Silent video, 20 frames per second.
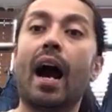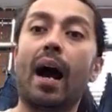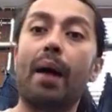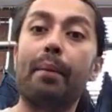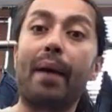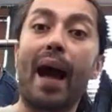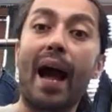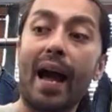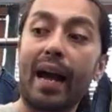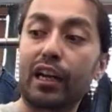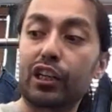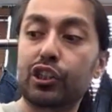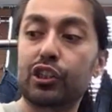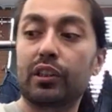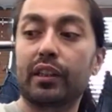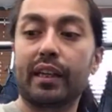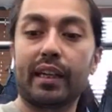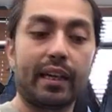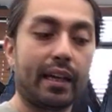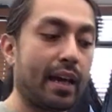I'm
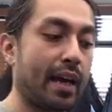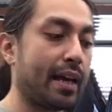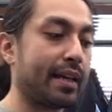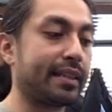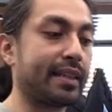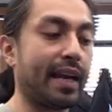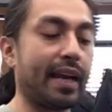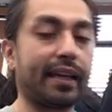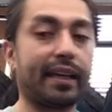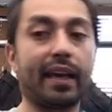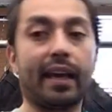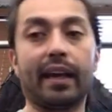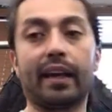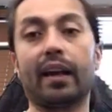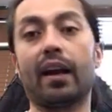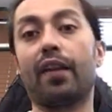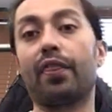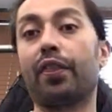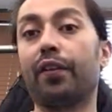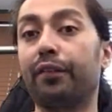actually
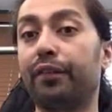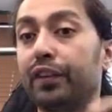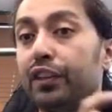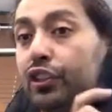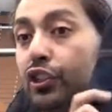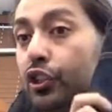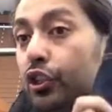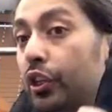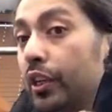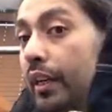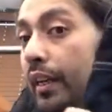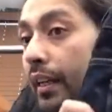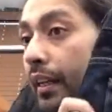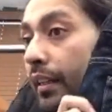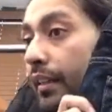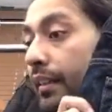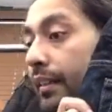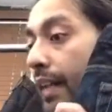taking the Vegeta